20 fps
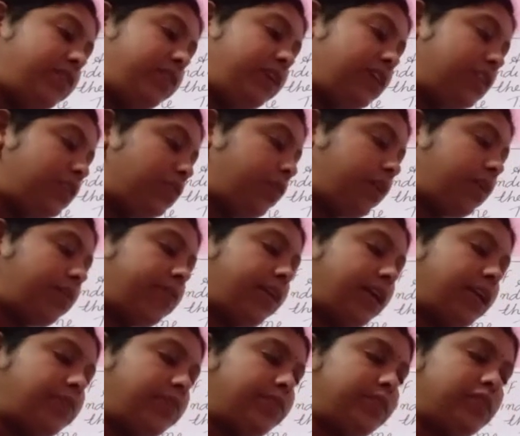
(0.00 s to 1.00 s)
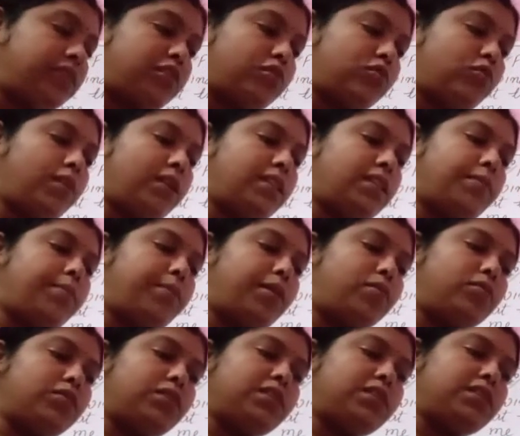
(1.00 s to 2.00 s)
trees were white with snow and the
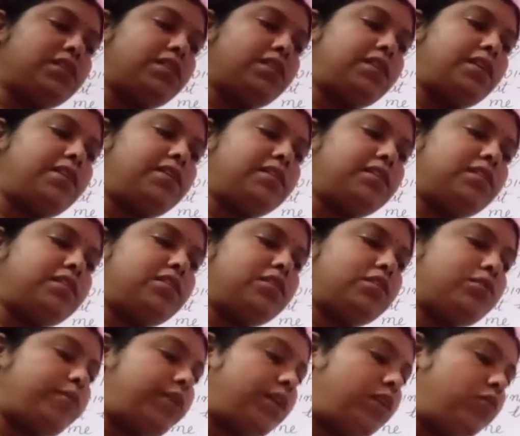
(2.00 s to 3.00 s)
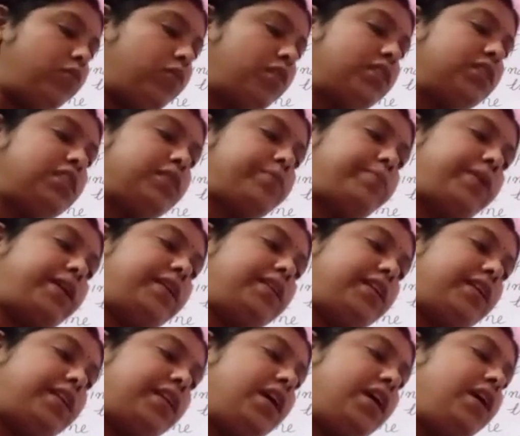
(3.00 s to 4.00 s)
mountains in the distance were looking
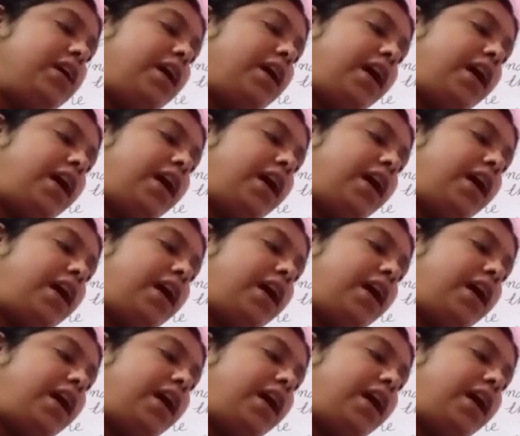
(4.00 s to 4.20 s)
splendid.